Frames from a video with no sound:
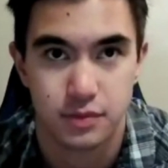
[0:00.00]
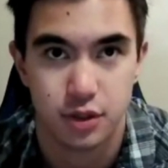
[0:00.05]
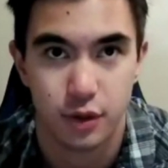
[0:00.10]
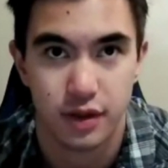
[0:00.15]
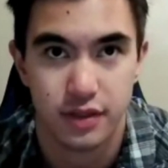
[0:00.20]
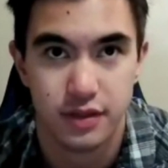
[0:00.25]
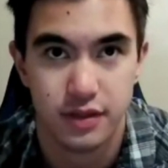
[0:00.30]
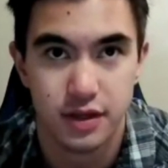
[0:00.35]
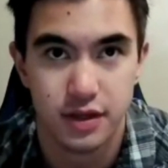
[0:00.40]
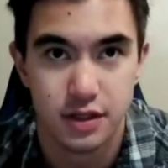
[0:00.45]

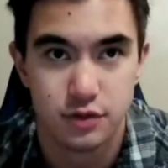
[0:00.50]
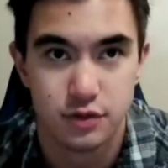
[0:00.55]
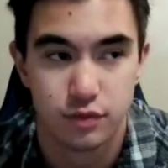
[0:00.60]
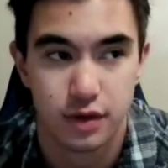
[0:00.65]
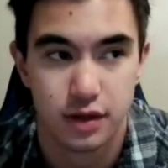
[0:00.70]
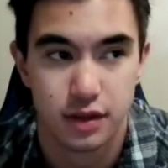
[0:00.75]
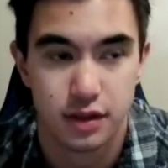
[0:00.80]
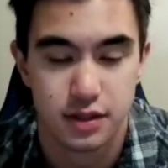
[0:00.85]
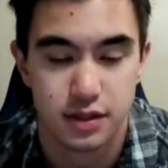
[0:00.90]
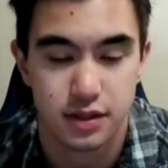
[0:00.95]
so I think it's
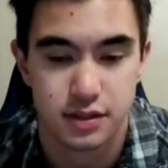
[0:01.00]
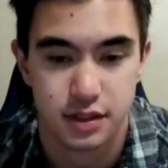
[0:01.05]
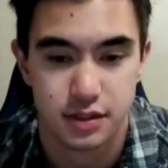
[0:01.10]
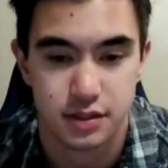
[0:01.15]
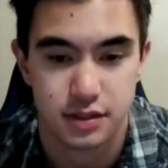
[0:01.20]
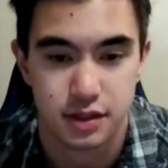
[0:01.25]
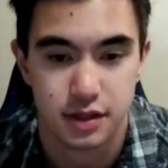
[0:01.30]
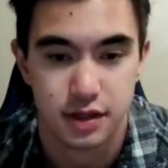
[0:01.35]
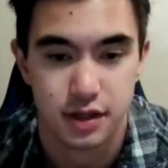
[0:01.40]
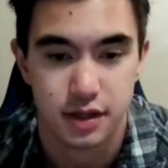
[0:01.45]
really
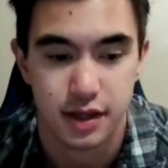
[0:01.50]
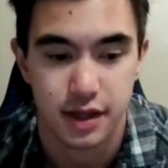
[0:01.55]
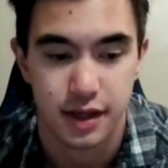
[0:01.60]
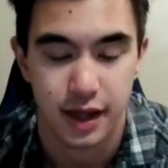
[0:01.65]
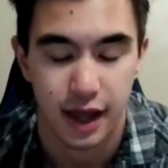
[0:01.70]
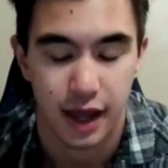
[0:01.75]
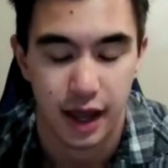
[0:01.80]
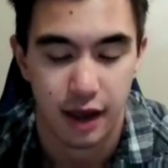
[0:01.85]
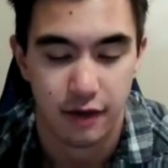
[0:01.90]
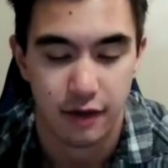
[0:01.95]
just
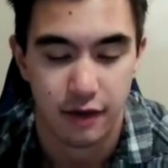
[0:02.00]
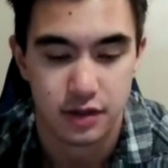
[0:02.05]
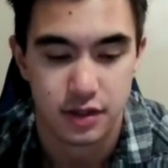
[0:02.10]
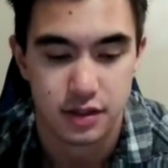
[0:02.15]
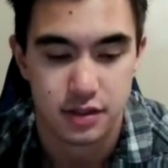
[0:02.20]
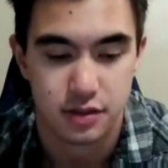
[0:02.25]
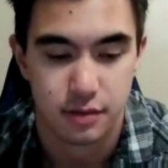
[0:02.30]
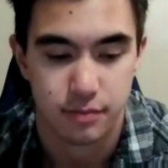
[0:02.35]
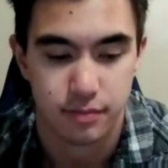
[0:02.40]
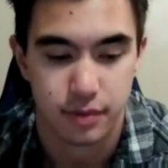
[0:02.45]

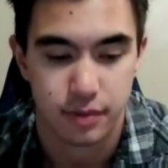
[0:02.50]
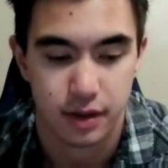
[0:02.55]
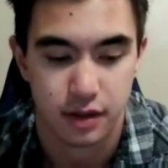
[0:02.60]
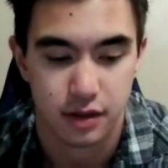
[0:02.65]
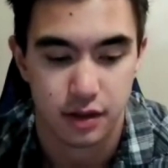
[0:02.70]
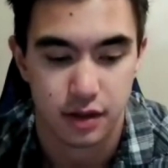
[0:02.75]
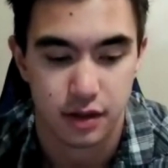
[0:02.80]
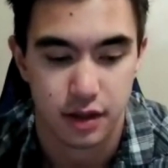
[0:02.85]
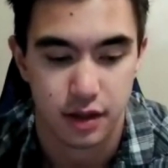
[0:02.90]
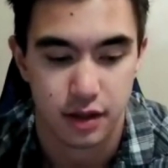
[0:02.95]
having this
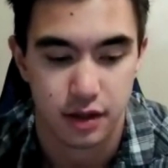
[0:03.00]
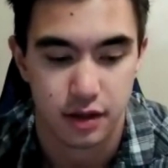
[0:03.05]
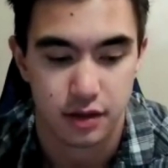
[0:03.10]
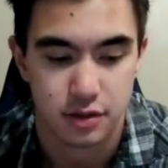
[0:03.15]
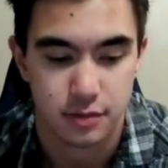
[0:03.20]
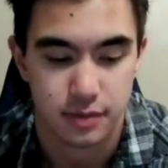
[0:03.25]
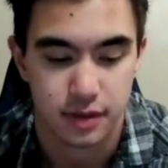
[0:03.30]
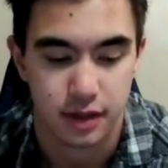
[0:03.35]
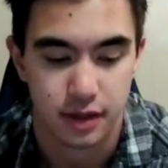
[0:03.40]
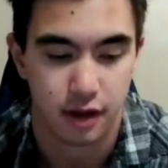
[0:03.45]
ability
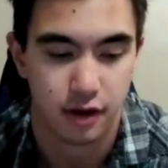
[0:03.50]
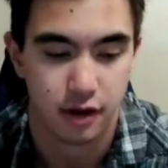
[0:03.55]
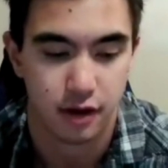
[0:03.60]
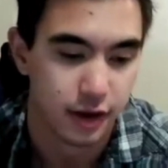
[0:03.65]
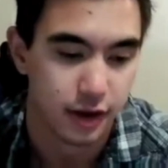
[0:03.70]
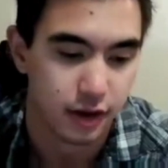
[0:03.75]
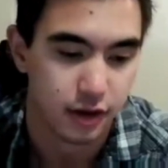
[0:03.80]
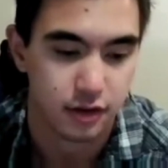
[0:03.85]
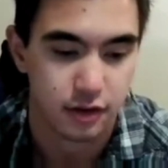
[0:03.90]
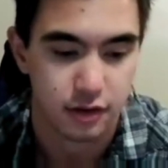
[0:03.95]
to be like, all
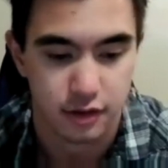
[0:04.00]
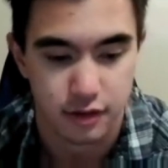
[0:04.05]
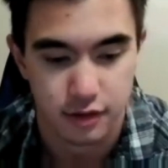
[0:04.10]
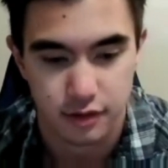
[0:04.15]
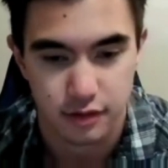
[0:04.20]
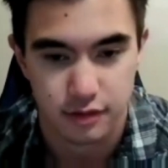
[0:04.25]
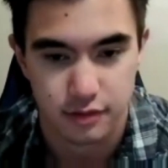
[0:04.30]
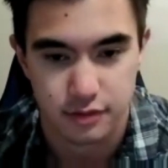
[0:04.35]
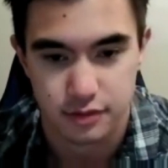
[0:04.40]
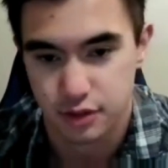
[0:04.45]
right,
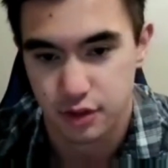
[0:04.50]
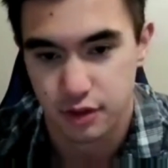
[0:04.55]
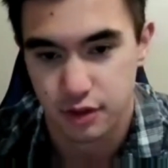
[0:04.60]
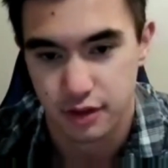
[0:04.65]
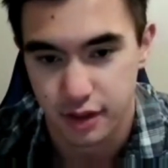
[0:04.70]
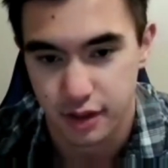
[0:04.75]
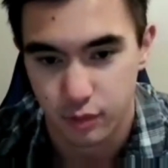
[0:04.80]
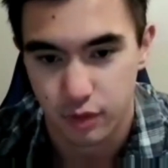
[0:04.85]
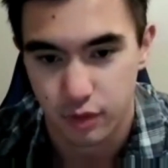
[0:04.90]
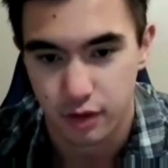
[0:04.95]
sure,
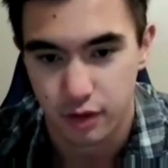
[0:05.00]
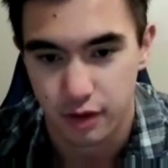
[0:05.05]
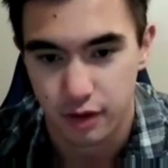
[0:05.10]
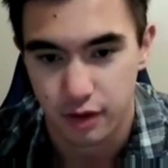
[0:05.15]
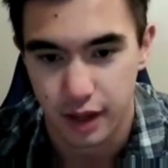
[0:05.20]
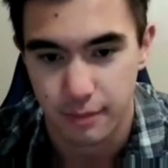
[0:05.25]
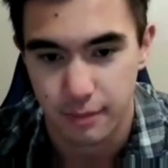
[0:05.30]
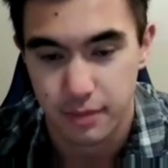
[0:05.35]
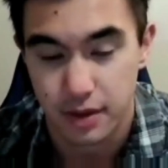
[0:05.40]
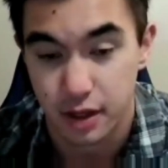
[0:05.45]
it didn't
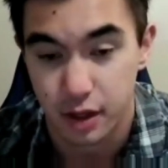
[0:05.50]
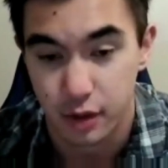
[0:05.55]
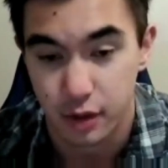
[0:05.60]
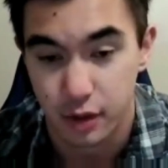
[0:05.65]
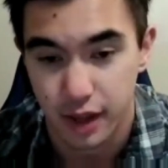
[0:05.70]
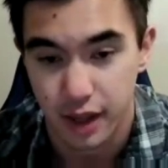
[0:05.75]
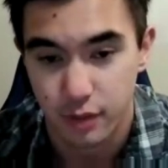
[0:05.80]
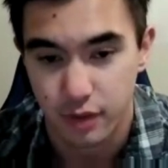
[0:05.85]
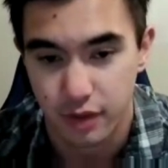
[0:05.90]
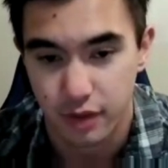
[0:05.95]
work, and being
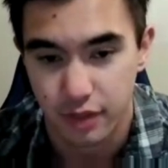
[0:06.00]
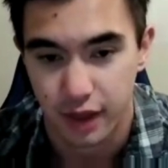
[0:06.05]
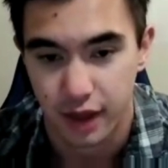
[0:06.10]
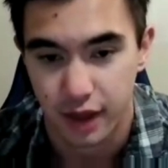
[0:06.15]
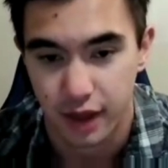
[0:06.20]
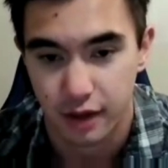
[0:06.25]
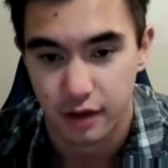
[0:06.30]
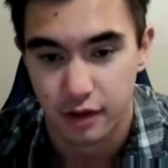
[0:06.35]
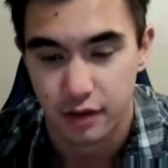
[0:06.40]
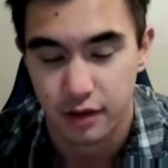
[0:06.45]
okay with
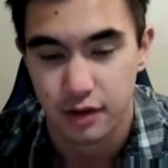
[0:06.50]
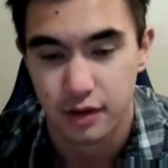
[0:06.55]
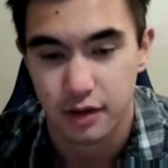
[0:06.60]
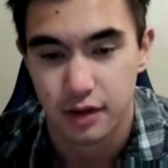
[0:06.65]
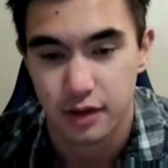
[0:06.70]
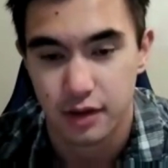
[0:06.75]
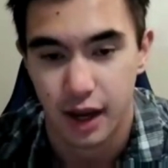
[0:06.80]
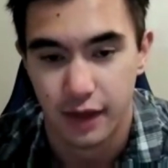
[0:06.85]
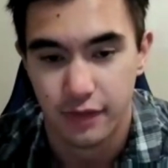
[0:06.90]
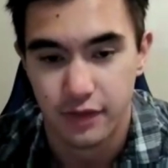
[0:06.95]
that.
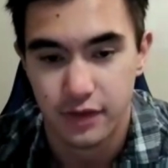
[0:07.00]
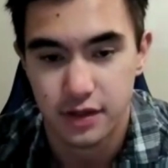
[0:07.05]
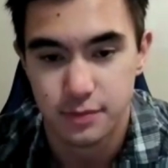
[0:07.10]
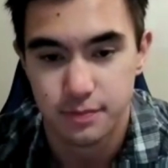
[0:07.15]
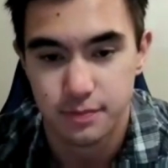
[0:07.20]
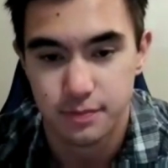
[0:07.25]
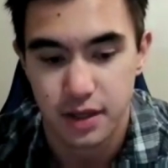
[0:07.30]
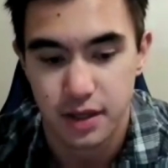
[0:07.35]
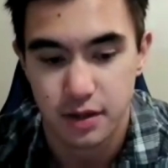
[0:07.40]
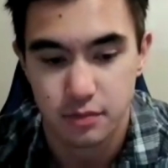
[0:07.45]
And then
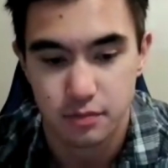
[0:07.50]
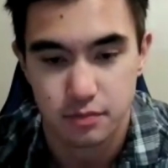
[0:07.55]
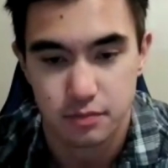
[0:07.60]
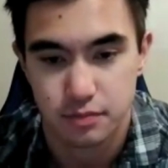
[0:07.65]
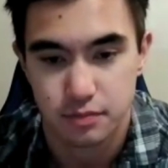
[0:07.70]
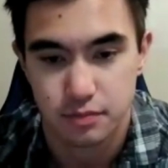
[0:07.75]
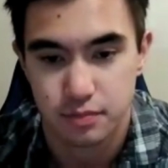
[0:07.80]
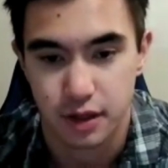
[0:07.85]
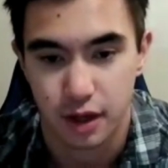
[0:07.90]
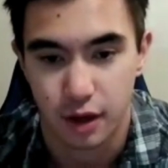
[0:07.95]
just being,
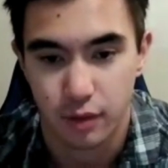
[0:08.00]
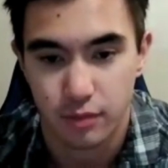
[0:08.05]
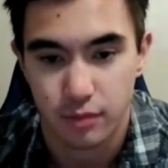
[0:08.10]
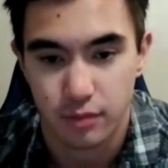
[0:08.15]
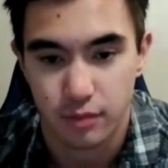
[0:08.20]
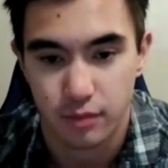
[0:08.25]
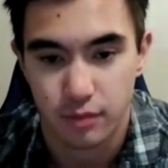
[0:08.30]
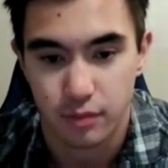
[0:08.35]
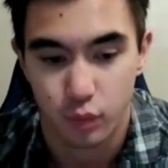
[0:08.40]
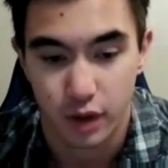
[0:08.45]

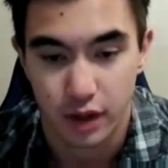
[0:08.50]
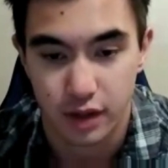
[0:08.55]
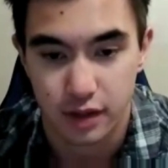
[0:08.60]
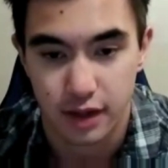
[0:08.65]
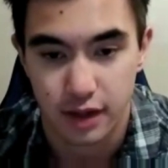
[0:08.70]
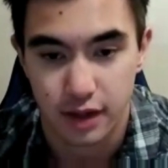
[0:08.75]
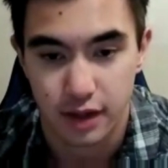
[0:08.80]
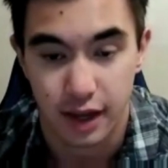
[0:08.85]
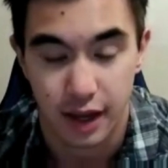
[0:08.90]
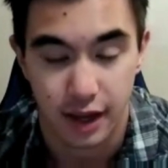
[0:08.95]

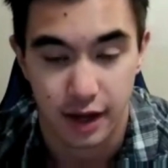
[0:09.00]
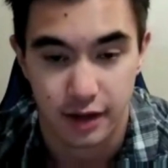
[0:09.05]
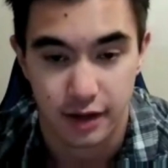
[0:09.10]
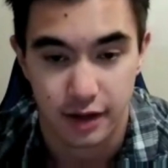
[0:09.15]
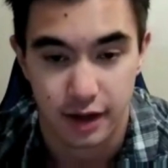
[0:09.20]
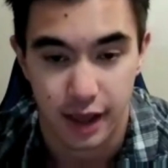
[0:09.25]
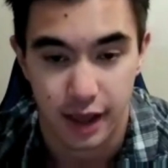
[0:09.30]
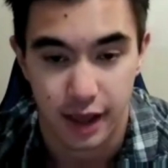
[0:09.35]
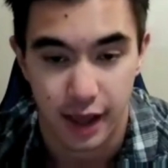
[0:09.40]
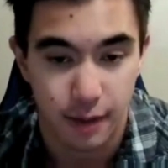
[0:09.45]
willing
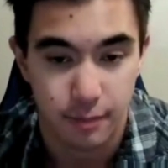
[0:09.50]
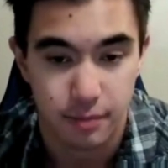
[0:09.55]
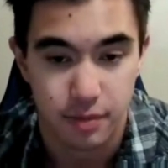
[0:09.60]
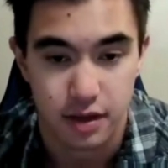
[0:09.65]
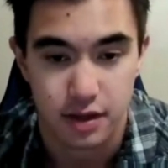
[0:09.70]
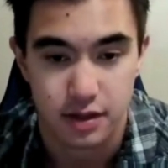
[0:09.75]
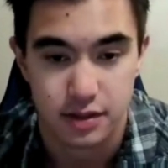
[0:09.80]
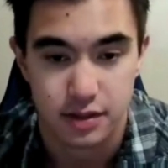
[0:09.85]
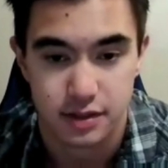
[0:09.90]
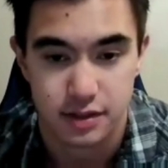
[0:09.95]
and
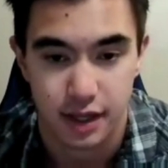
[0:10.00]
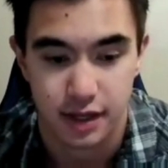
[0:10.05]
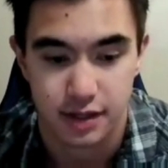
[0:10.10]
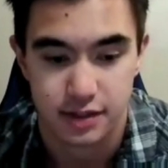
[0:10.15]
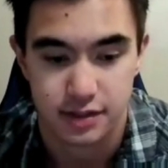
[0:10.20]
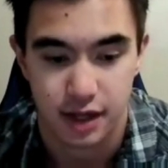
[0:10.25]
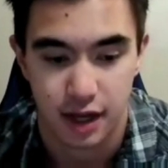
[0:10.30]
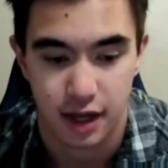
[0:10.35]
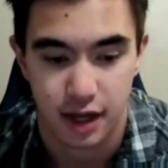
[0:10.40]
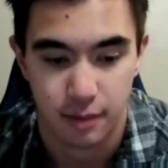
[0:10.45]
happy to
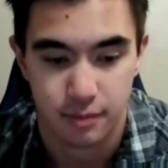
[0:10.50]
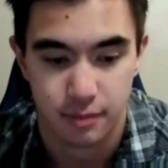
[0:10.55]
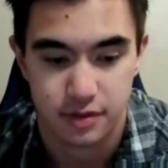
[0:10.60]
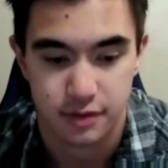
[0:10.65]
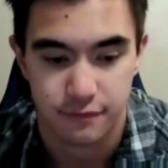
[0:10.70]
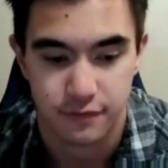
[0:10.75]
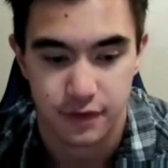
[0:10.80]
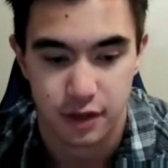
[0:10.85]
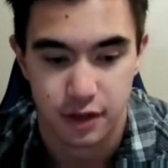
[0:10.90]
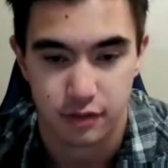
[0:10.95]
take time
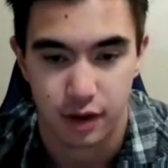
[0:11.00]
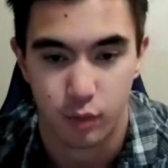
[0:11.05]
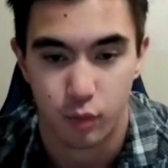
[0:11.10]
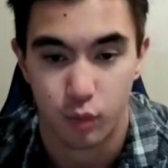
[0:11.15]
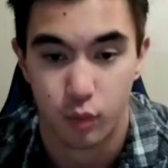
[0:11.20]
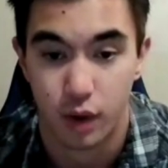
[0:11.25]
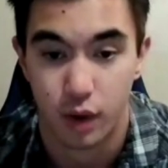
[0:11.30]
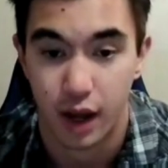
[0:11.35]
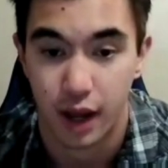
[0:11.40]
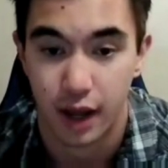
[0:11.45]
to figure
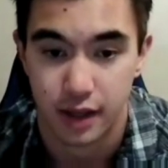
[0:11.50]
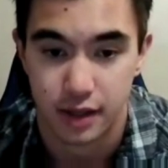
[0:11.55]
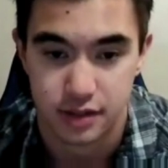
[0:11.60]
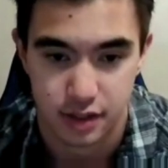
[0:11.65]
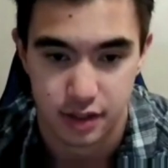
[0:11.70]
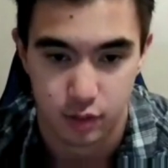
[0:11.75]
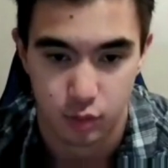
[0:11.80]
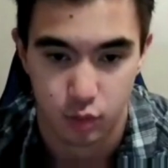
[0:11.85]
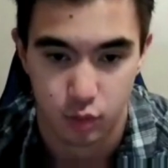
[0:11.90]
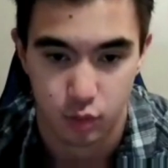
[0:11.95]
out why it
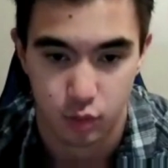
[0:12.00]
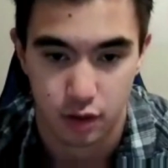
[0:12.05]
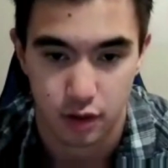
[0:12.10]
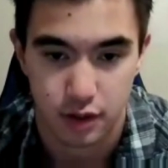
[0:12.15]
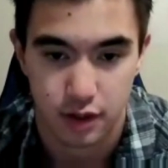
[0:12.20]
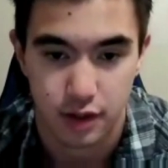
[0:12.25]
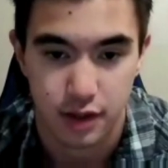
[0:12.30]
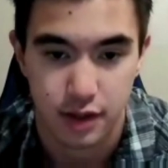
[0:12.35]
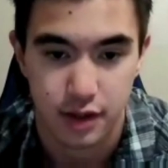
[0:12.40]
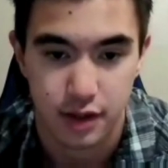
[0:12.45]
didn't
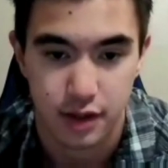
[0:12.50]
work